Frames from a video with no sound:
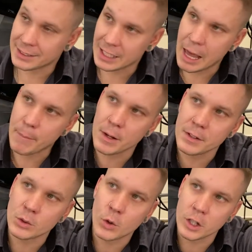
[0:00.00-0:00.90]
step
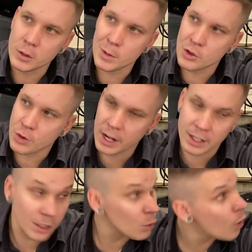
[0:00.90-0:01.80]
is going to be
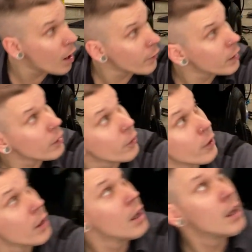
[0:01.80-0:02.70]
draining the water heater
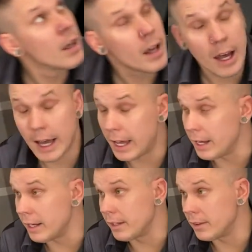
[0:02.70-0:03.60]
uh,
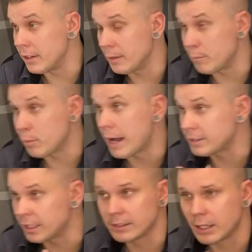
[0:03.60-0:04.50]
in the
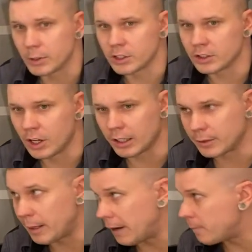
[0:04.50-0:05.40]
process that we just talked
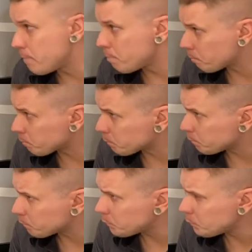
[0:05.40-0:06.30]
about.
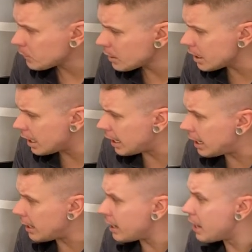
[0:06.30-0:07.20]

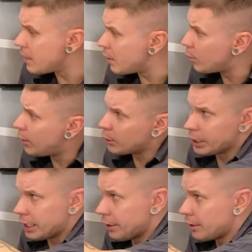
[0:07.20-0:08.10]
Uh, and then while we're
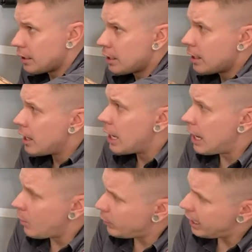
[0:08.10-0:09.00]
here,
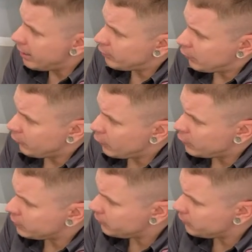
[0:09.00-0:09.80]
uh, we have your furnace